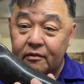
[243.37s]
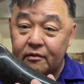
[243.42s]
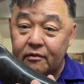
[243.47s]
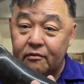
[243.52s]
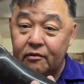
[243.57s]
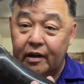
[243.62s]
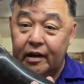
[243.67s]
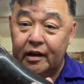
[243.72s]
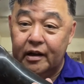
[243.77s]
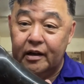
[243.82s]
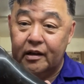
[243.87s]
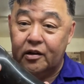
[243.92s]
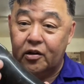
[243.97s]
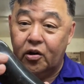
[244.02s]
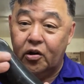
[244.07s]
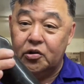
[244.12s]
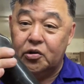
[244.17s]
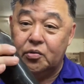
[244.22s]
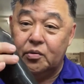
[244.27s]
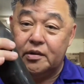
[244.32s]
when the
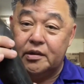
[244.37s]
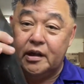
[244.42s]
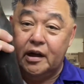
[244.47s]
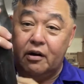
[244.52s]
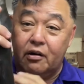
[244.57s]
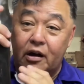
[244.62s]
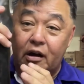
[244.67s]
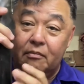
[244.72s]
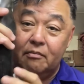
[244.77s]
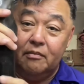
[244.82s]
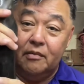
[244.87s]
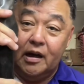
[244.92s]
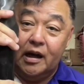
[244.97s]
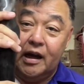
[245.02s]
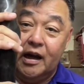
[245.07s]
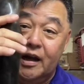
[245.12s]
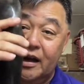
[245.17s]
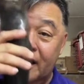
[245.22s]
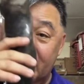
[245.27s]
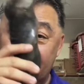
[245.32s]
torch was held up high